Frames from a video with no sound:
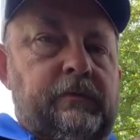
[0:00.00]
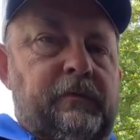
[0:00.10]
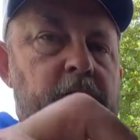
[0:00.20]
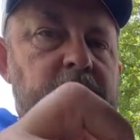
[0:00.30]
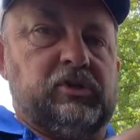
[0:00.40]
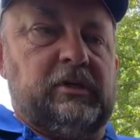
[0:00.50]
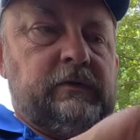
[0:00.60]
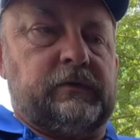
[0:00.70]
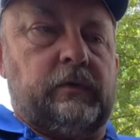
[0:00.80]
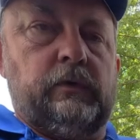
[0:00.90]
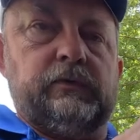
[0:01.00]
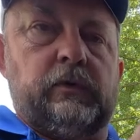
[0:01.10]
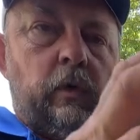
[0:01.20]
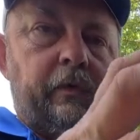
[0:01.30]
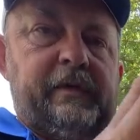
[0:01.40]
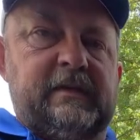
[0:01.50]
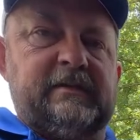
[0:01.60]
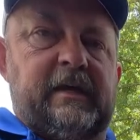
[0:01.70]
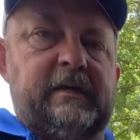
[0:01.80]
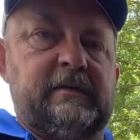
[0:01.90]
for the machine screws to hold the
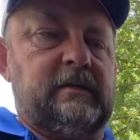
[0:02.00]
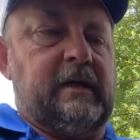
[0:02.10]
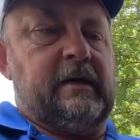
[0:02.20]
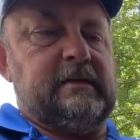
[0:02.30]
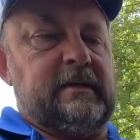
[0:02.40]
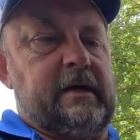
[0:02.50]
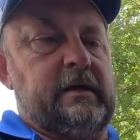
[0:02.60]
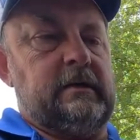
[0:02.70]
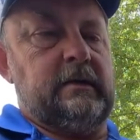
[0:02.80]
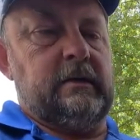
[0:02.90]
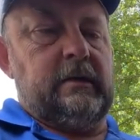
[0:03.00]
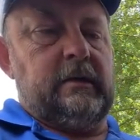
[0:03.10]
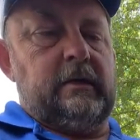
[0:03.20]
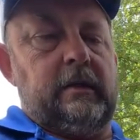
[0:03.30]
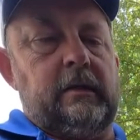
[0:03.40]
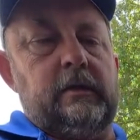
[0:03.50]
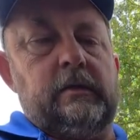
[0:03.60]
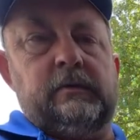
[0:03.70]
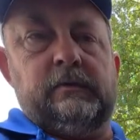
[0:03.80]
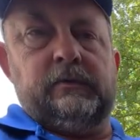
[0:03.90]
inside to the outside, and
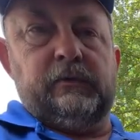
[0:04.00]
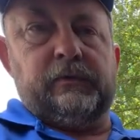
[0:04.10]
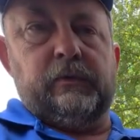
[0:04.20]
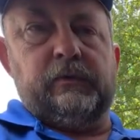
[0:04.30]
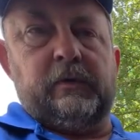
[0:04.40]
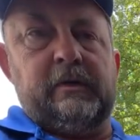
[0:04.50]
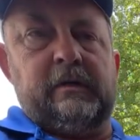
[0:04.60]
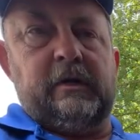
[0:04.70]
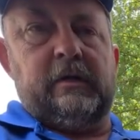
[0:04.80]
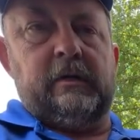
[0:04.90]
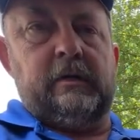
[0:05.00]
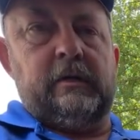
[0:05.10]
then 2 screws right there.